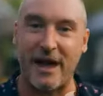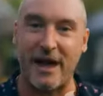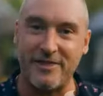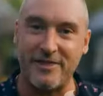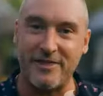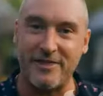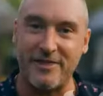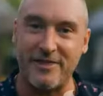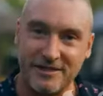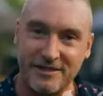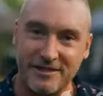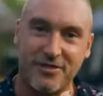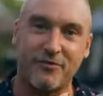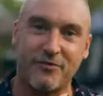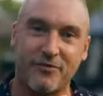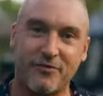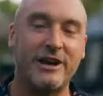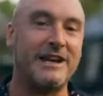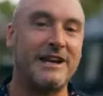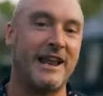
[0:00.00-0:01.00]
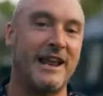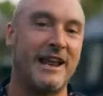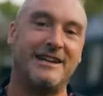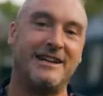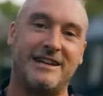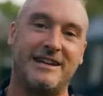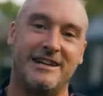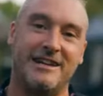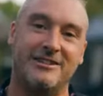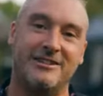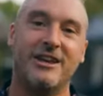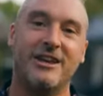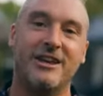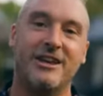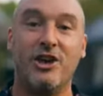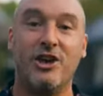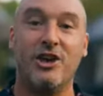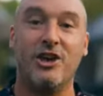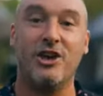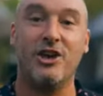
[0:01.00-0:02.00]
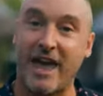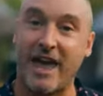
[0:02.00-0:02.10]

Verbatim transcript: by these three ladies who